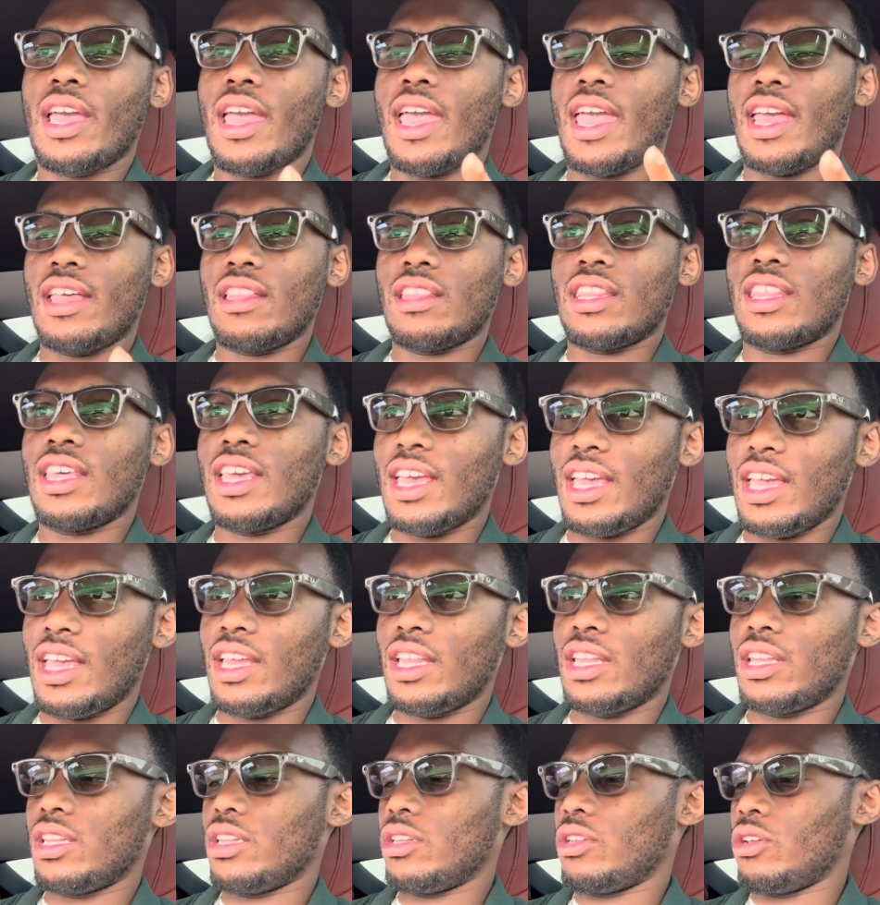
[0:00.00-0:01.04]
And
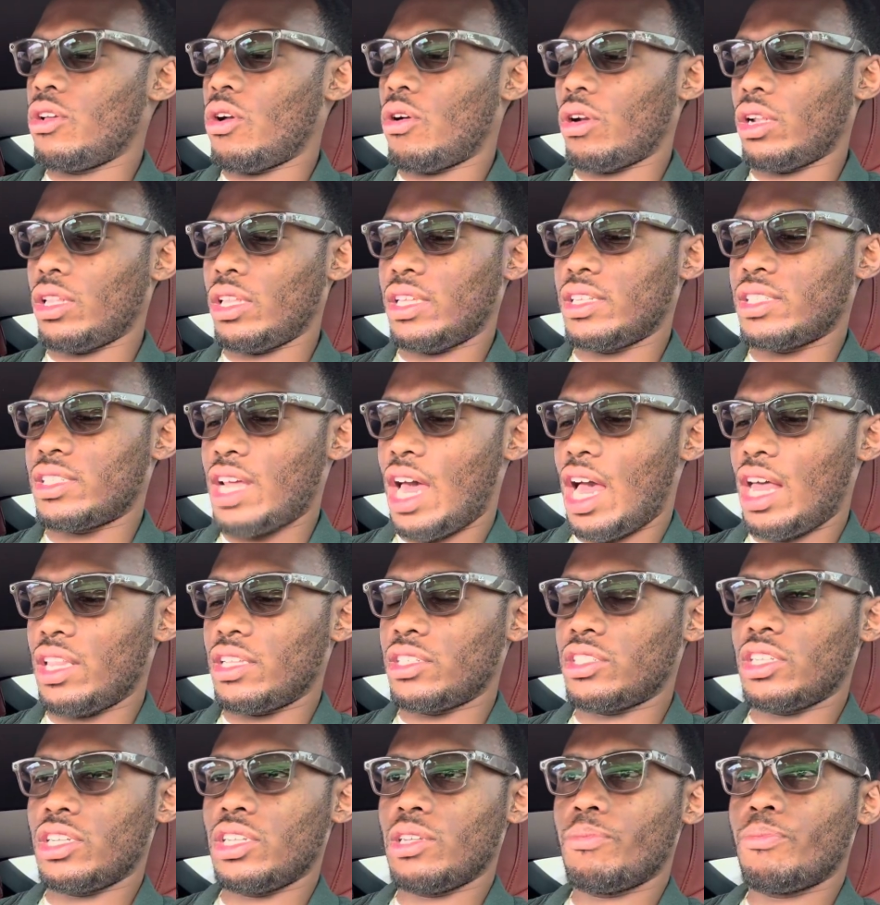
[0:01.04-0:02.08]
then go to
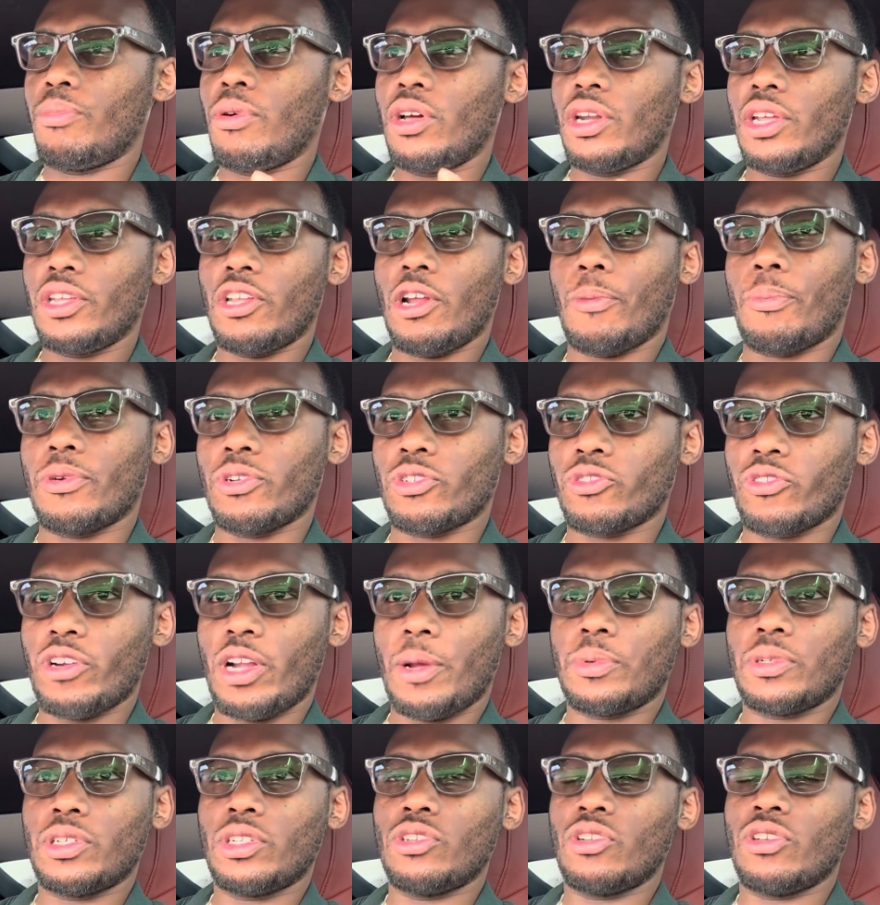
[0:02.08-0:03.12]
Lensology, put in your
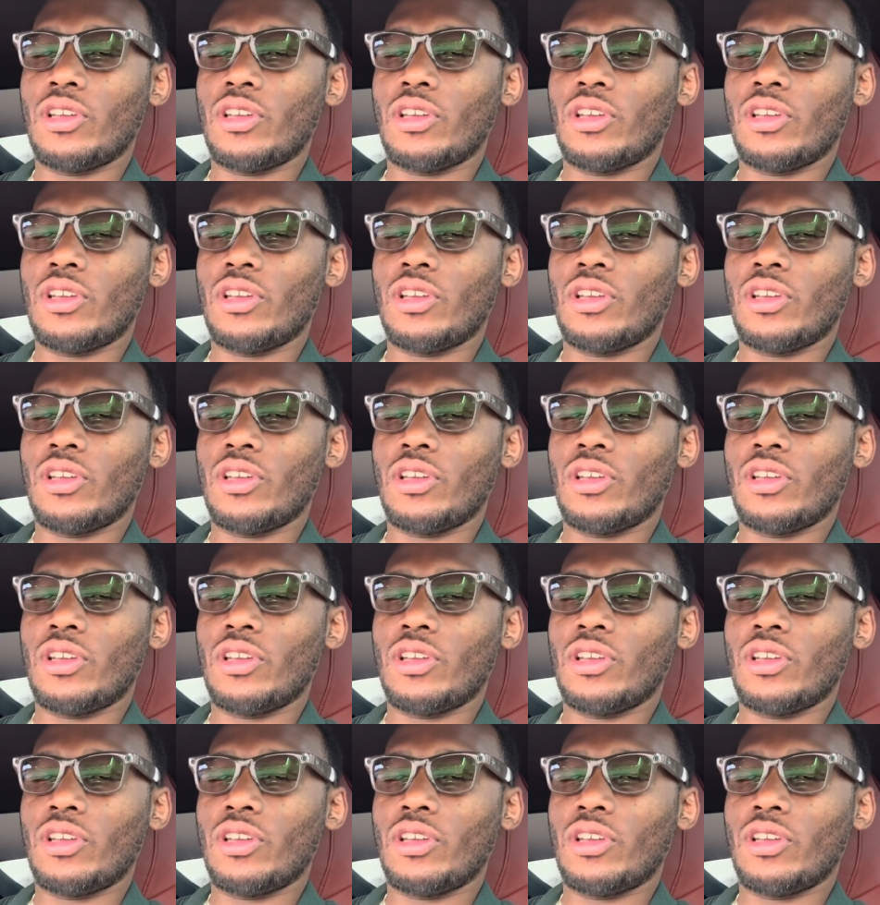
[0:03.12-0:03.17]
prescription.